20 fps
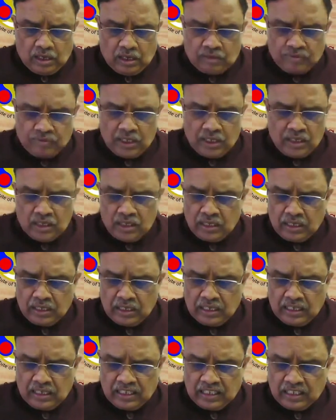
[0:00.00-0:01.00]
of
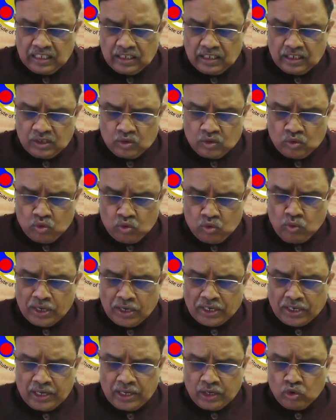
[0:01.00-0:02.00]
the two
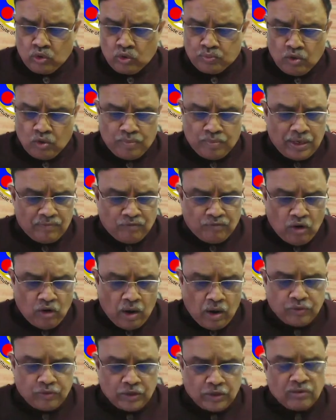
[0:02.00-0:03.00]
working groups have been
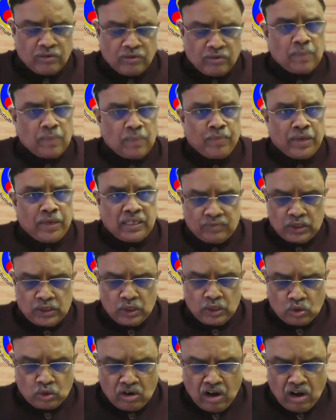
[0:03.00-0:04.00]
formed for the development of
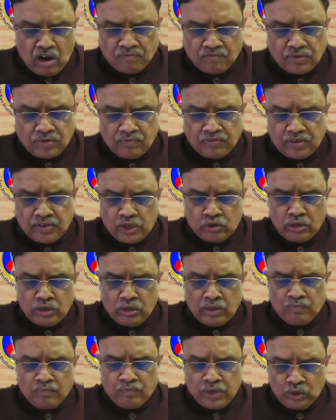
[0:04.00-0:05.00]
zero draft of
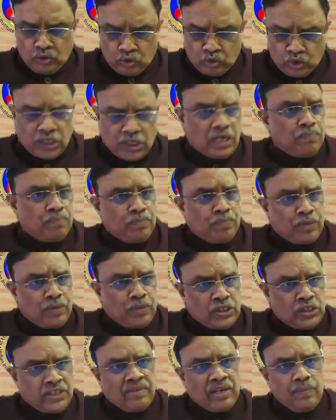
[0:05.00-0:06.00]
curriculum for UG and
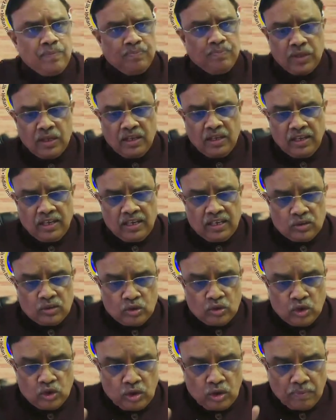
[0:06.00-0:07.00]
PG level.
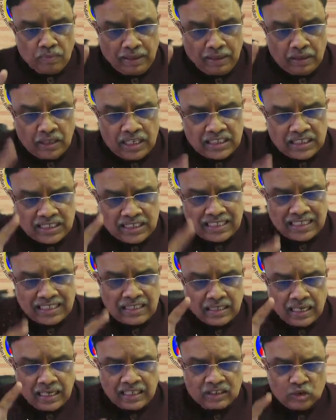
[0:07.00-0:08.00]
So even this
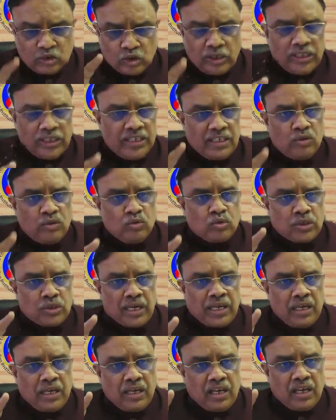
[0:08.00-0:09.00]
is actually gives
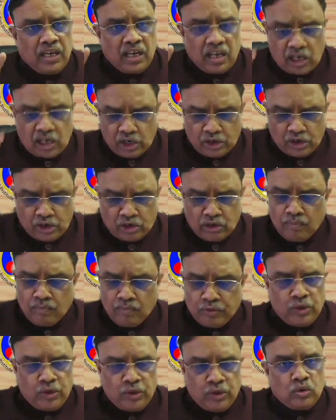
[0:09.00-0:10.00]
a curriculum
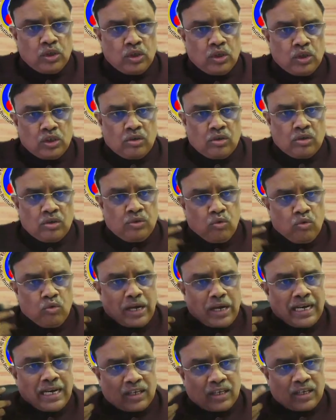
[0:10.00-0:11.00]
for you. So you
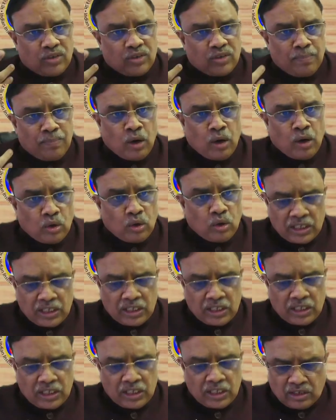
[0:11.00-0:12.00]
can actually borrow this
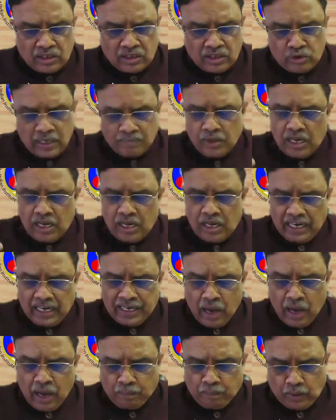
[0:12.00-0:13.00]
curriculum and
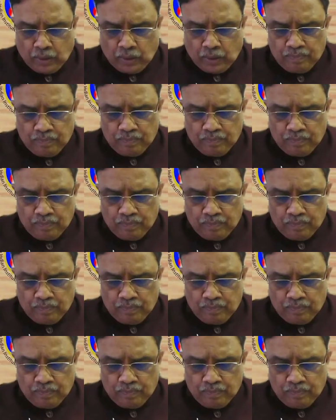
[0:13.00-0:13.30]
adopt